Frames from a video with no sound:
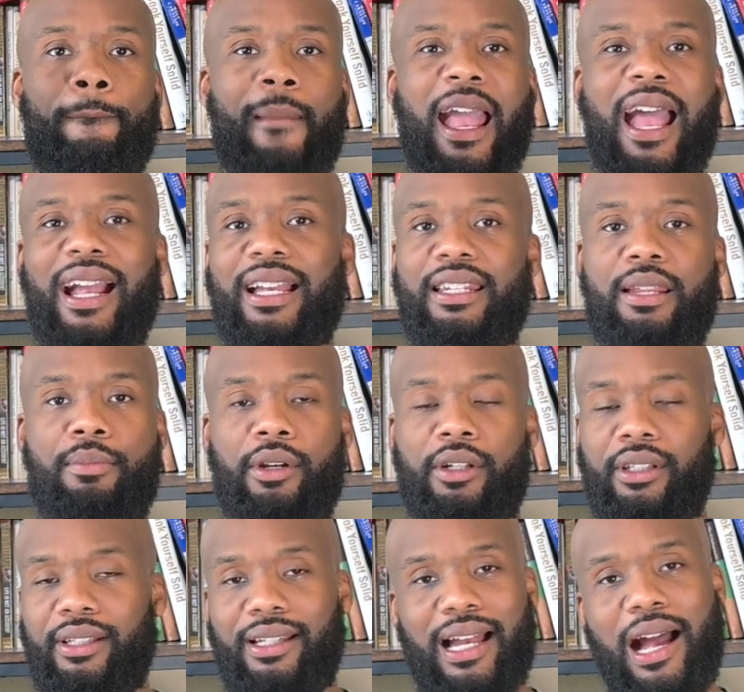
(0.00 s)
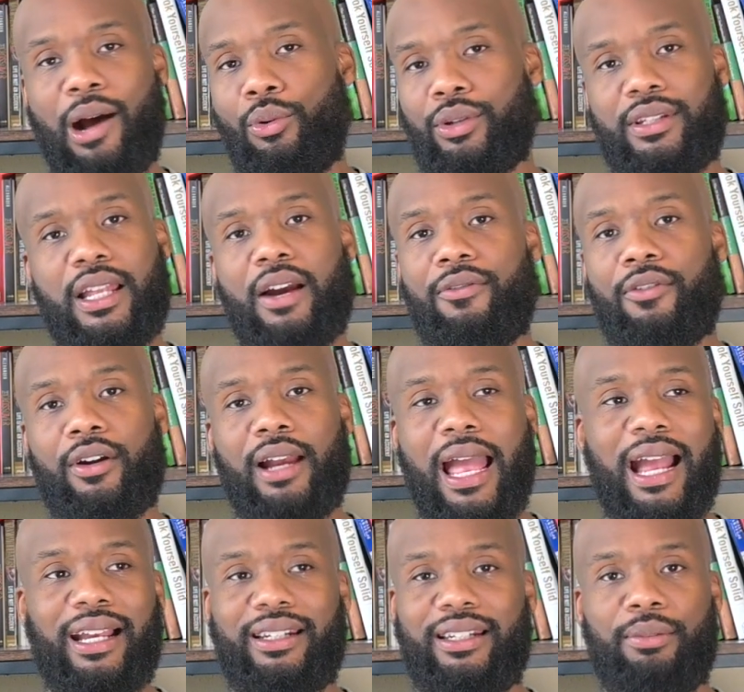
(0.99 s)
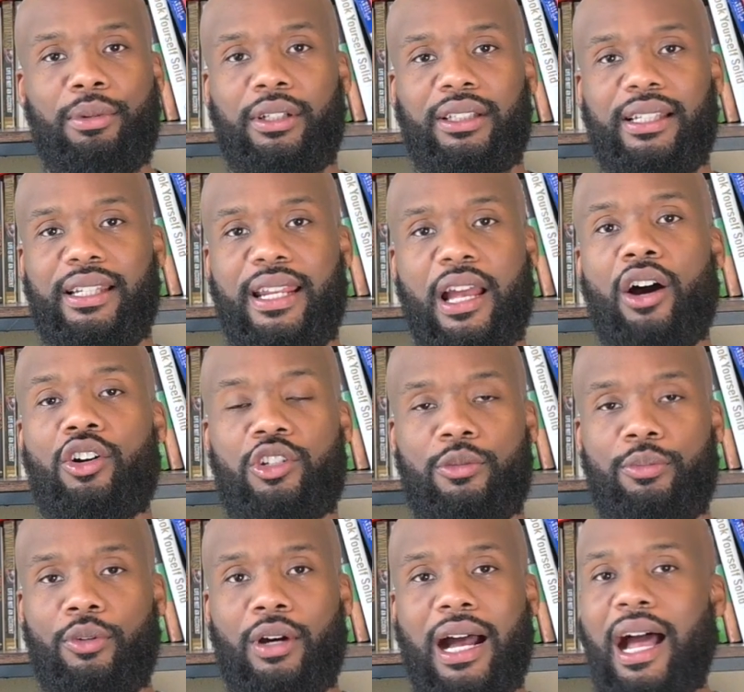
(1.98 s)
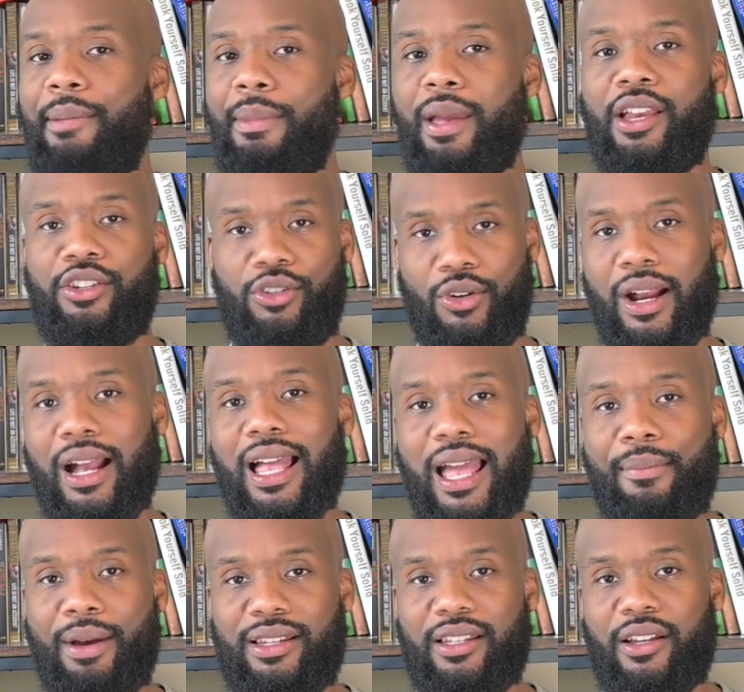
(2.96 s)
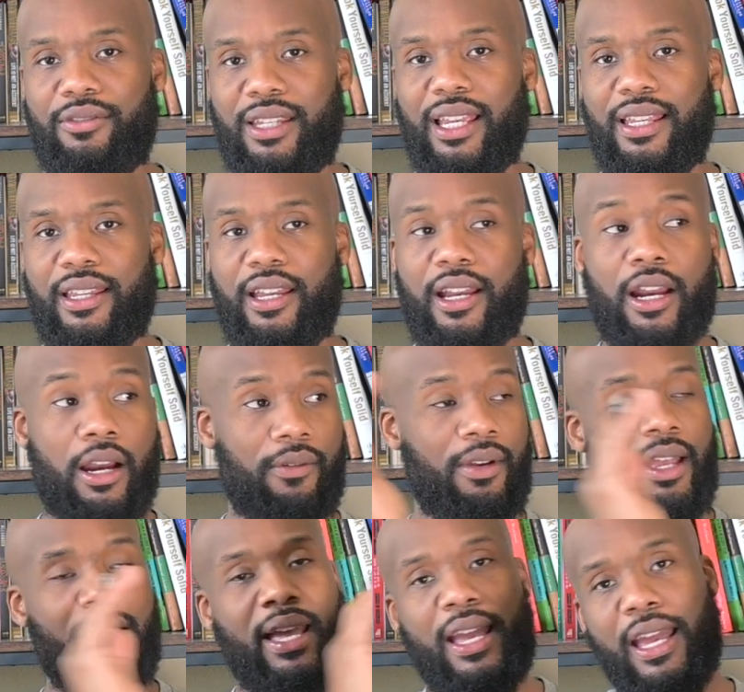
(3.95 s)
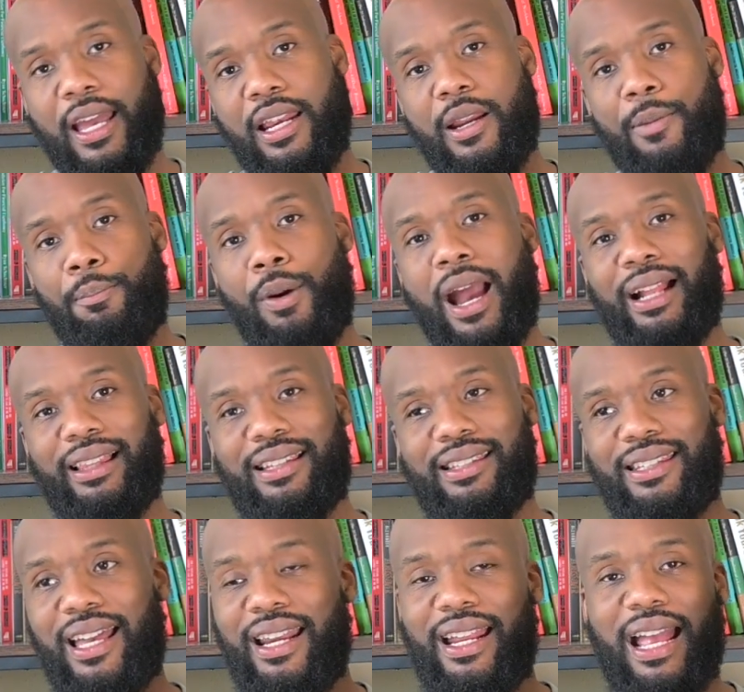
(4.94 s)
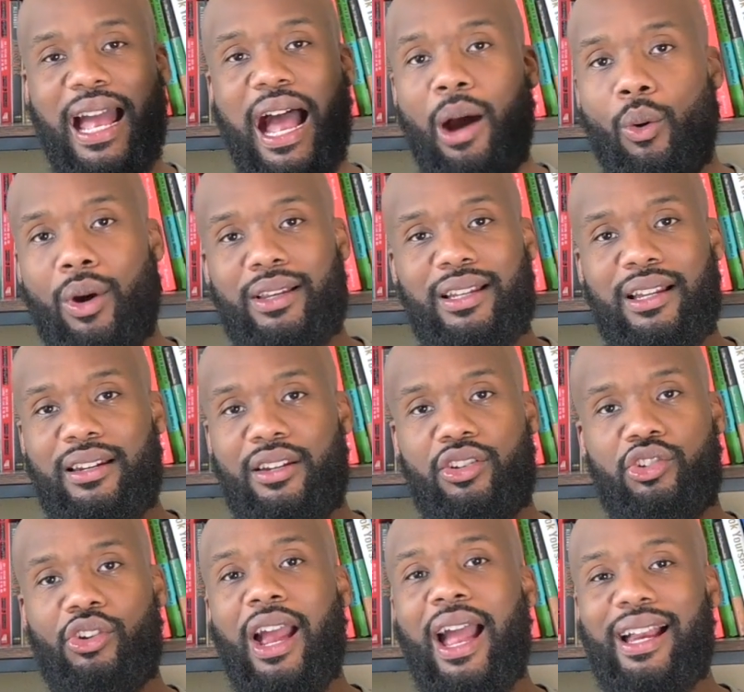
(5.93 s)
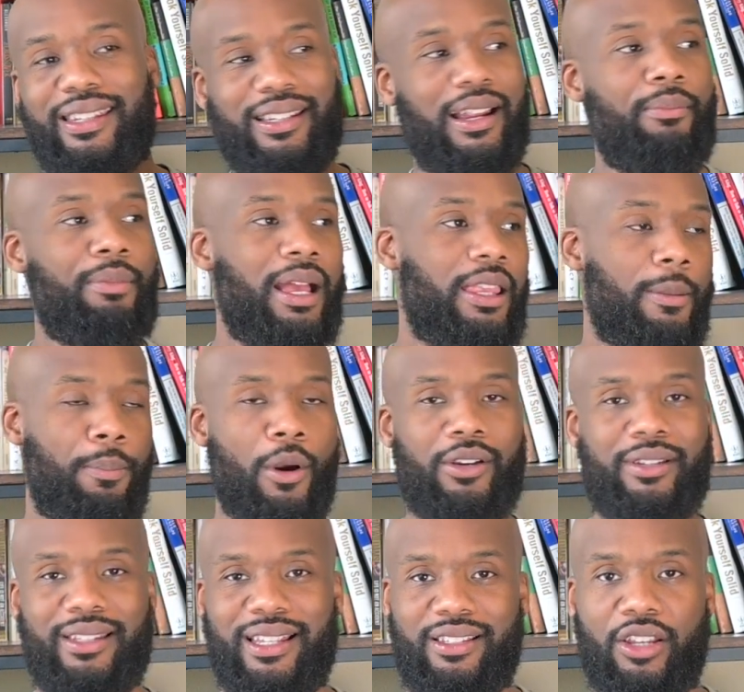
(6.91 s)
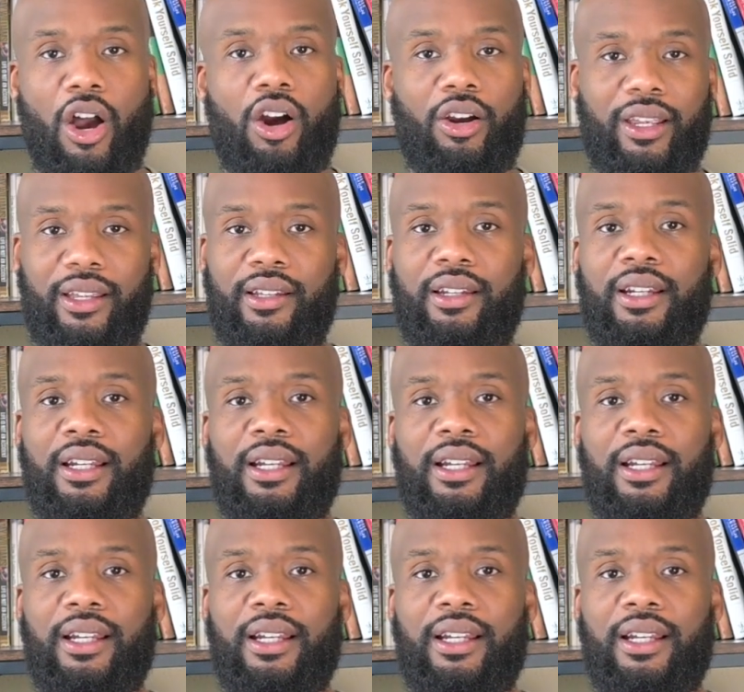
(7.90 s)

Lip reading: academically. I was never academically ineligible. I made sure I had myself taken care of. In the practice setting, I wasn't a distraction. I'm not the person that's talking